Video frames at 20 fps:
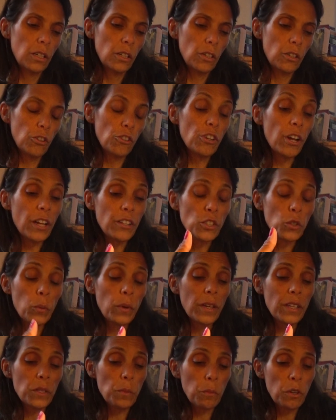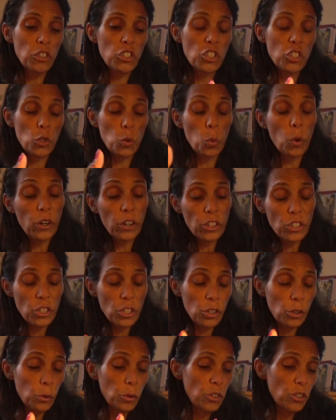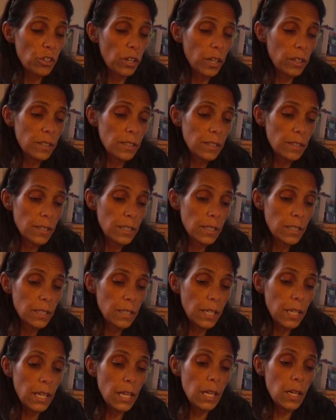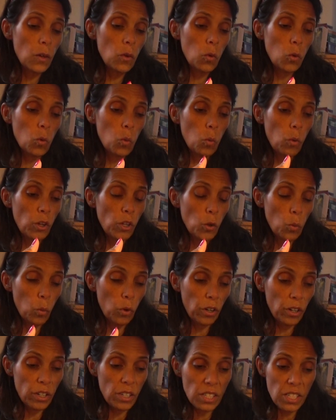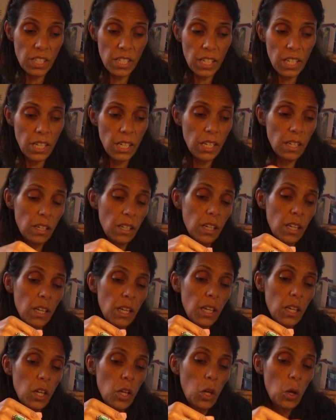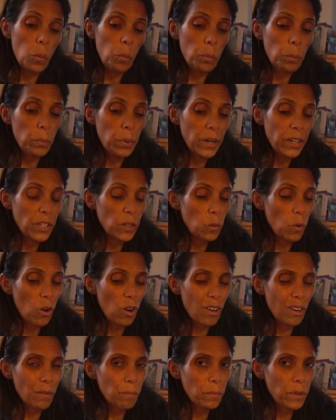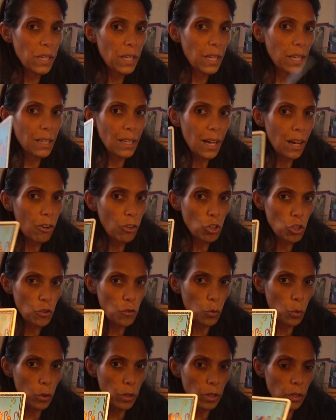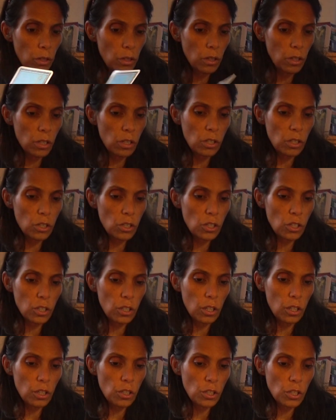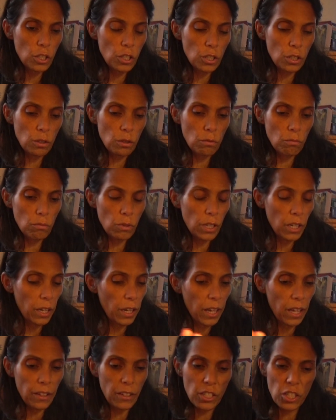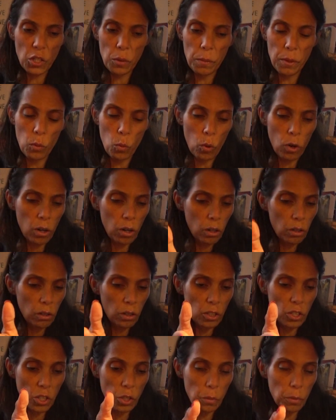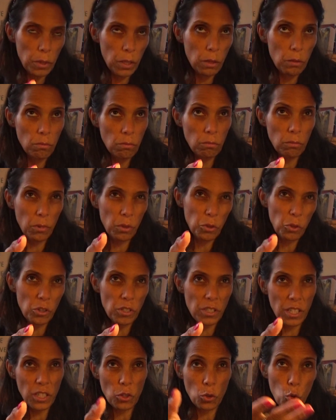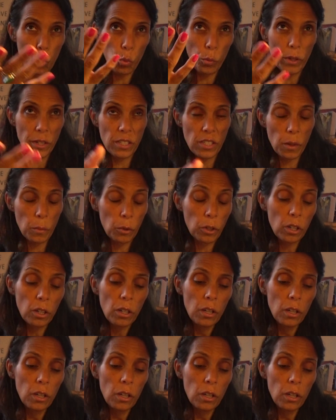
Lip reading: you're not doing as much as you wanted to do, and you're not seeing what you wanted to see, but you aren't being acknowledged for it. And again, this could be work, this could be, I was going to say school, but summer.